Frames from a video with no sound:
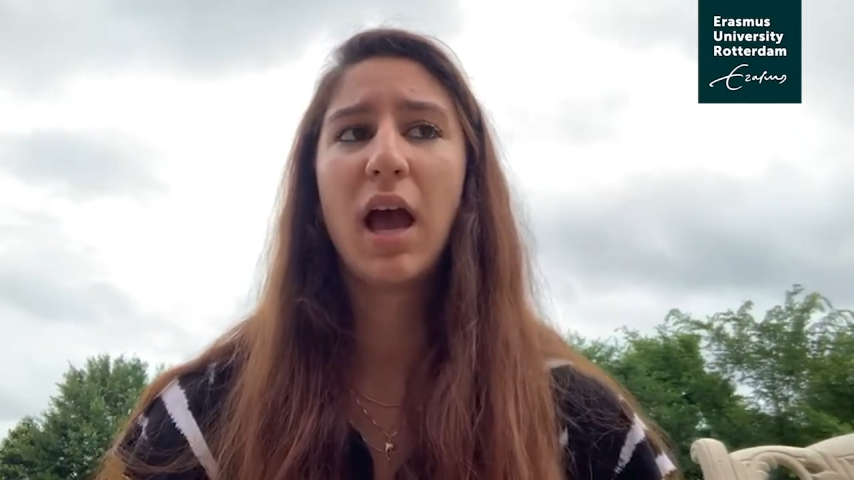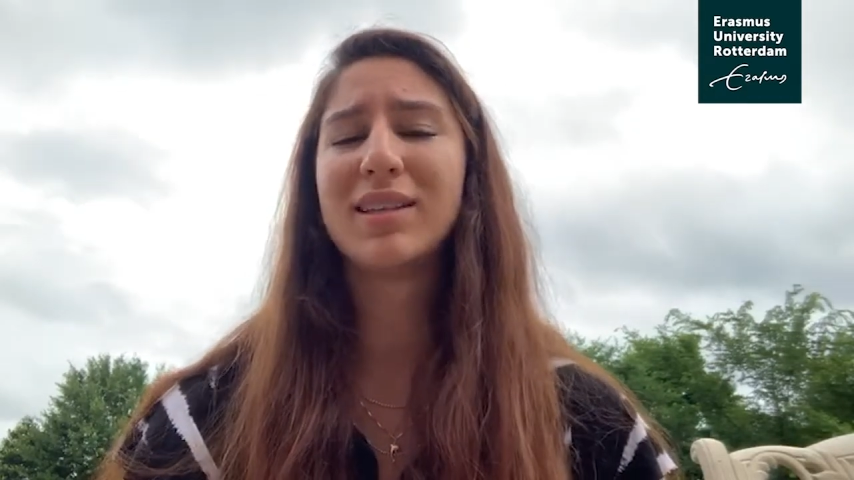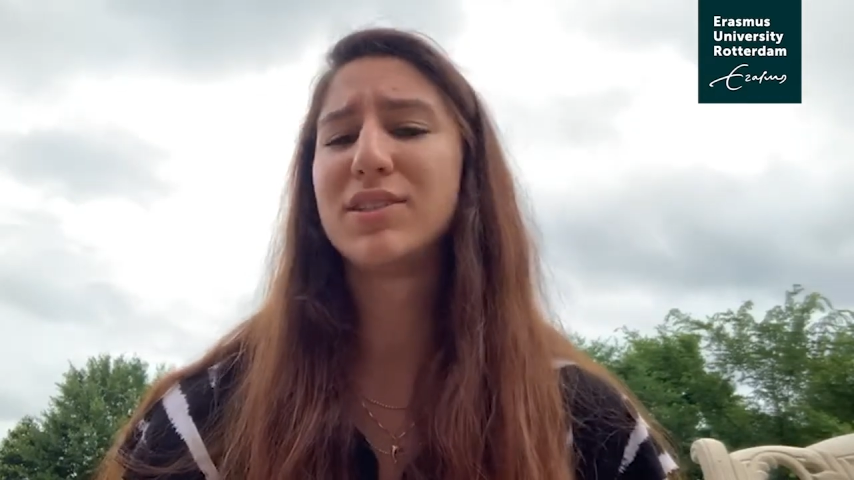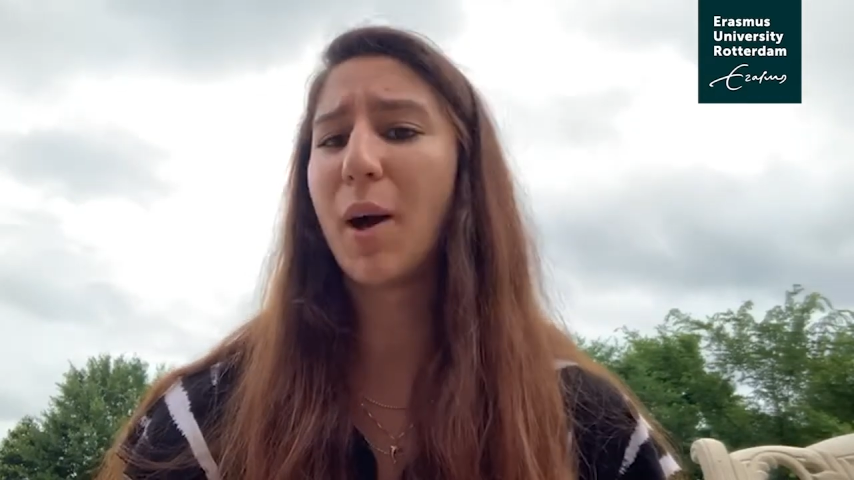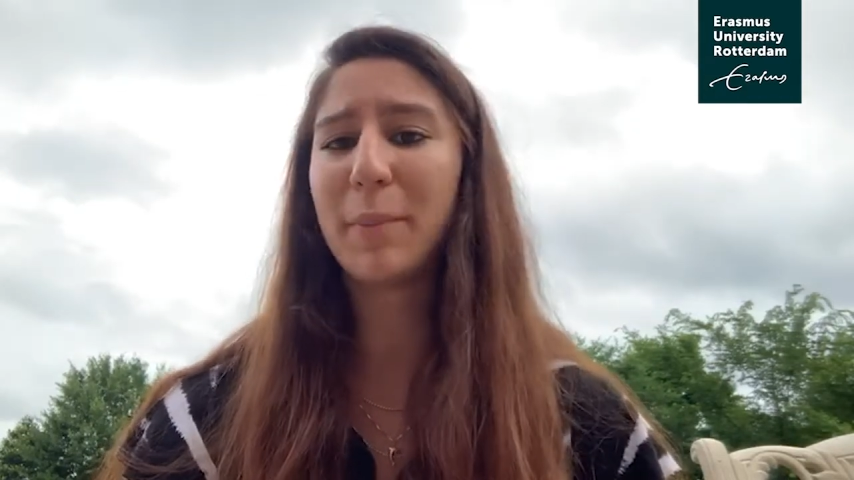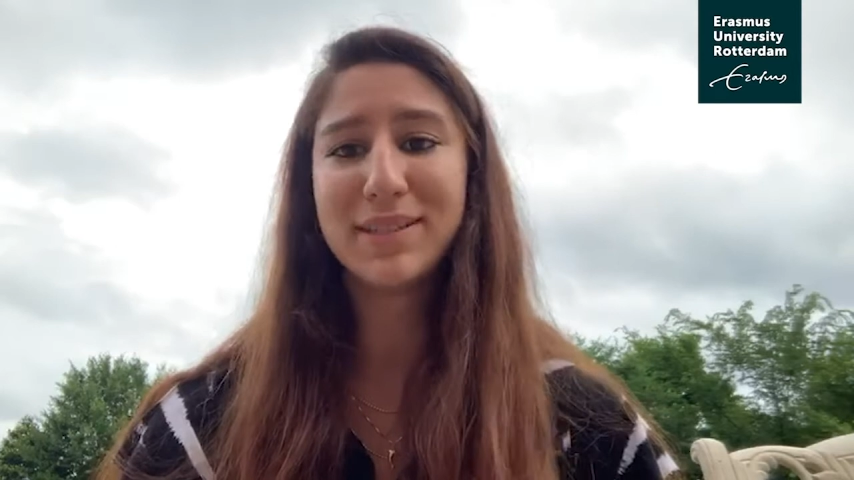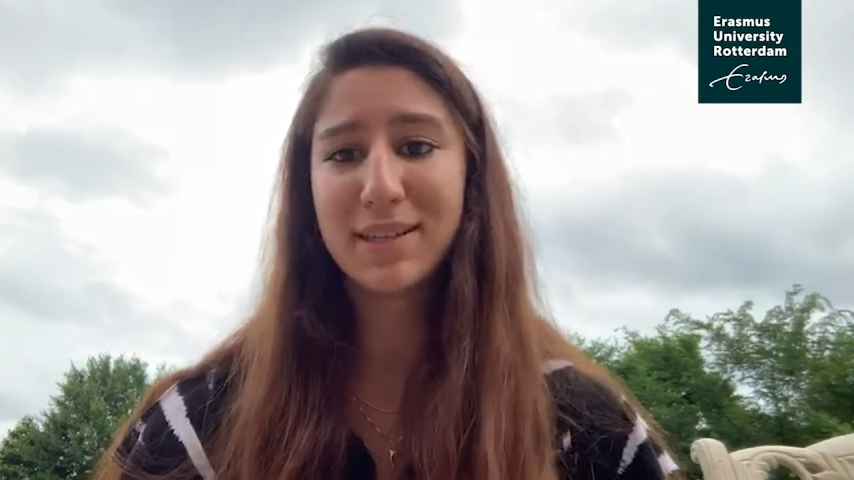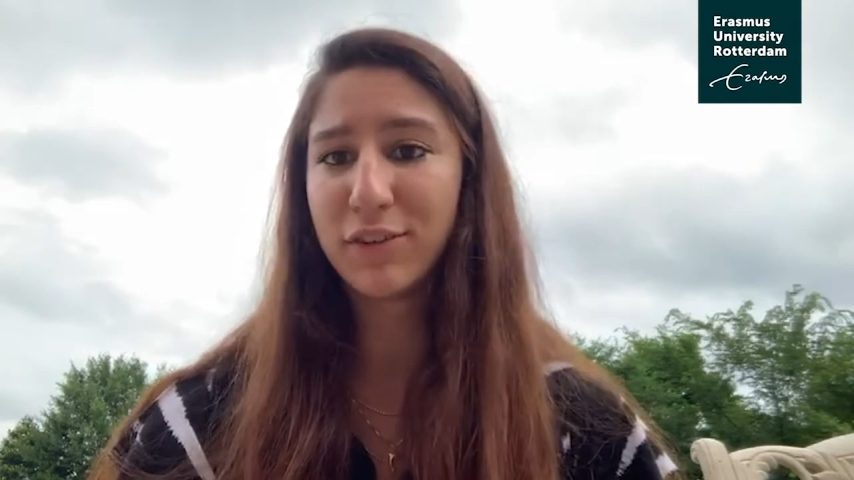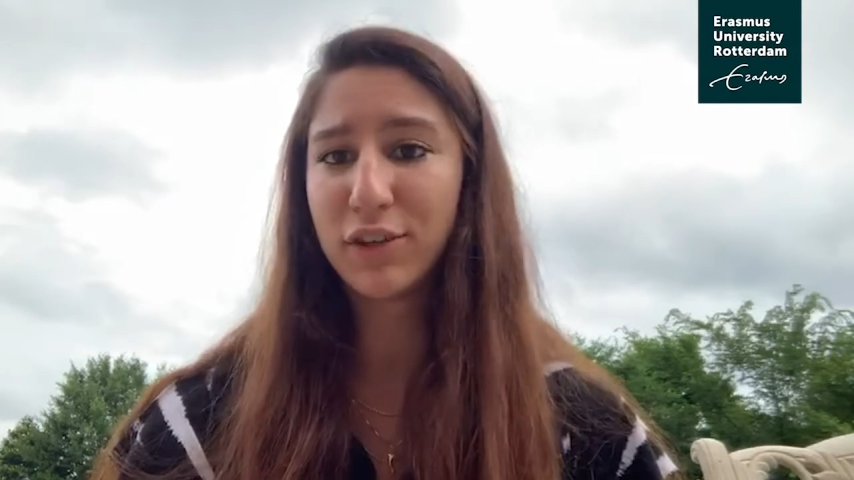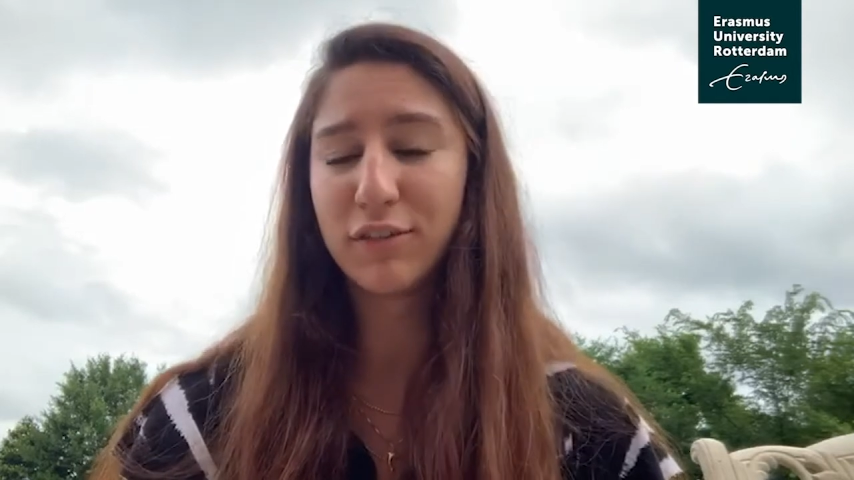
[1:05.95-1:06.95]
has not been
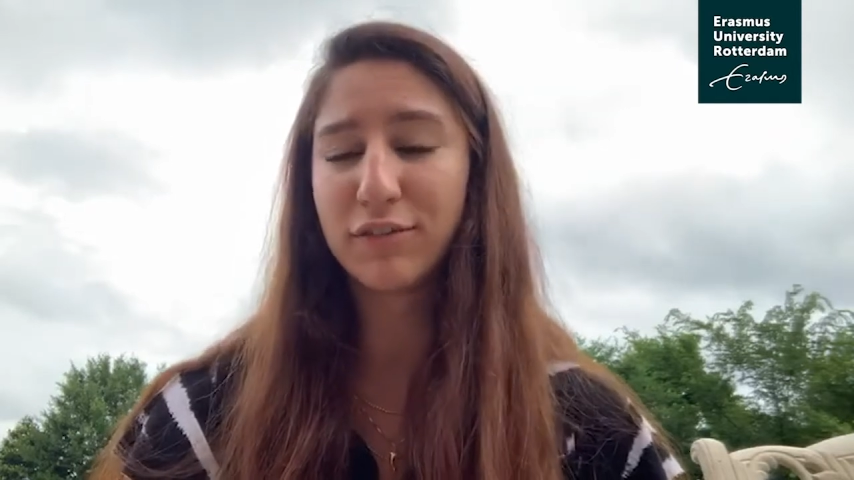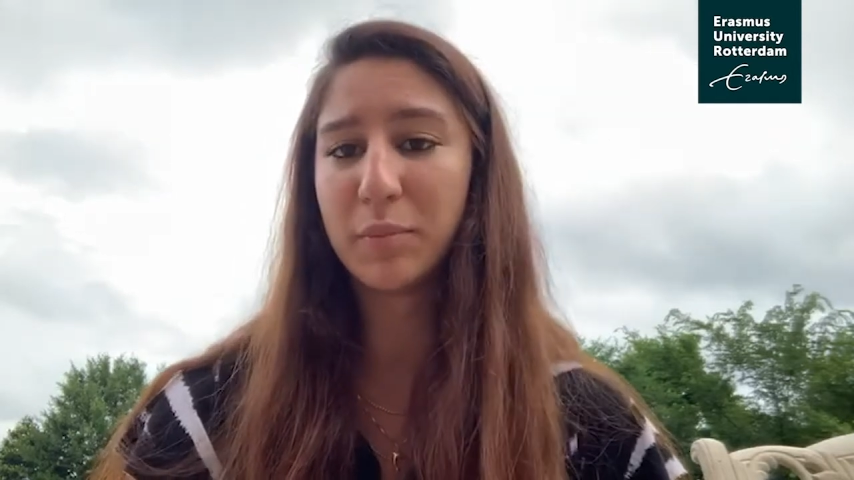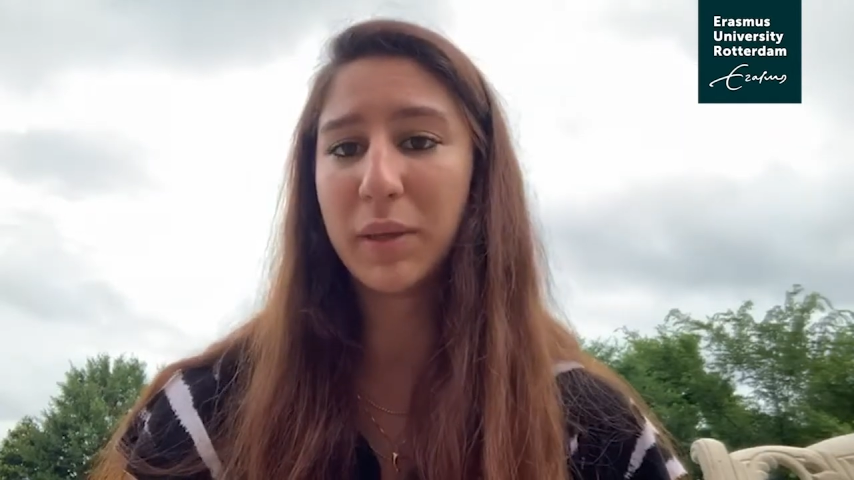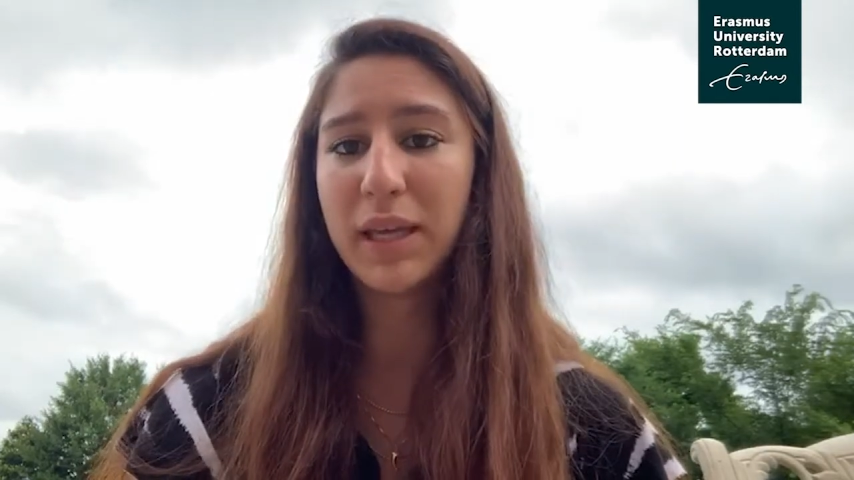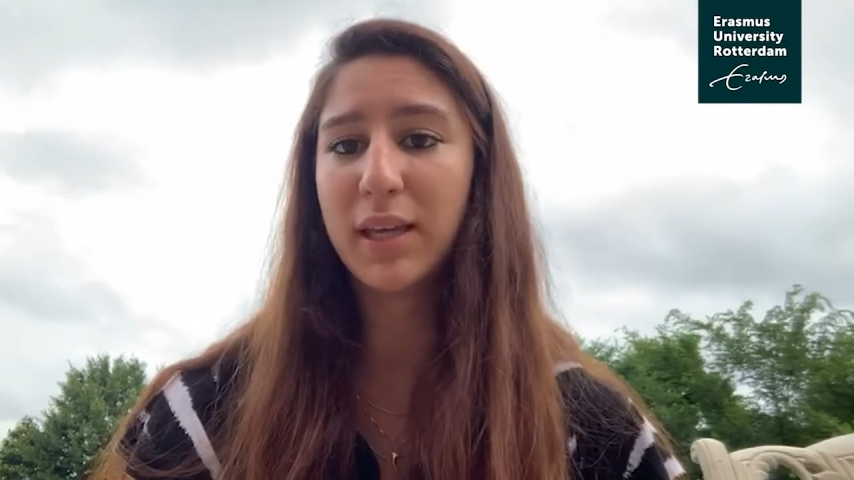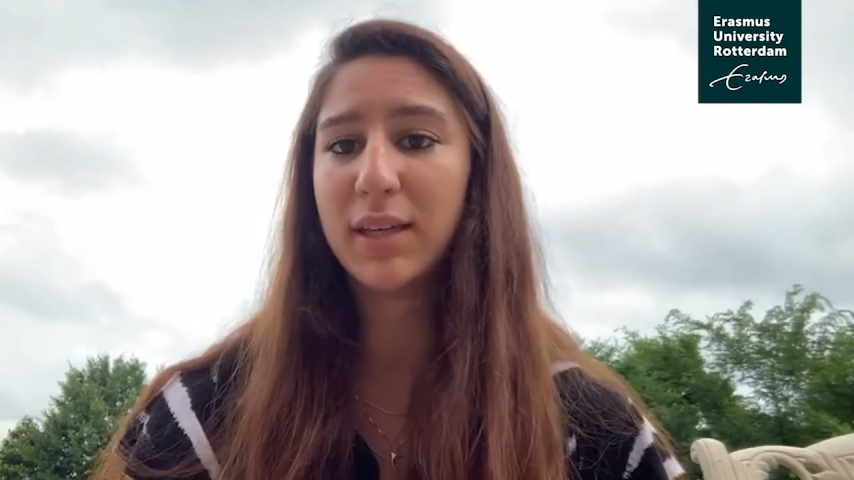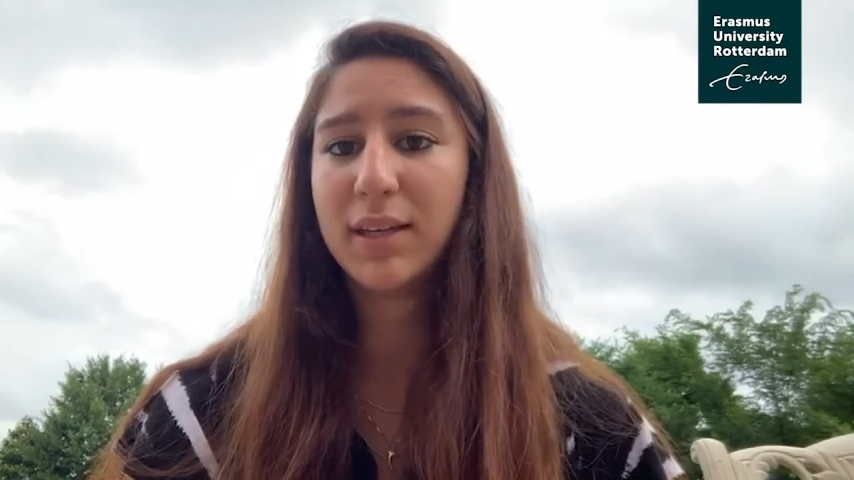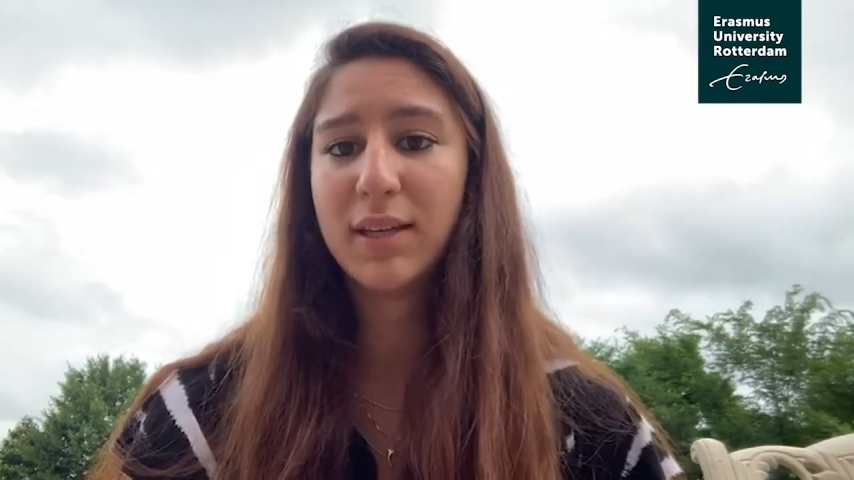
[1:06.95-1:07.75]
difficult for me,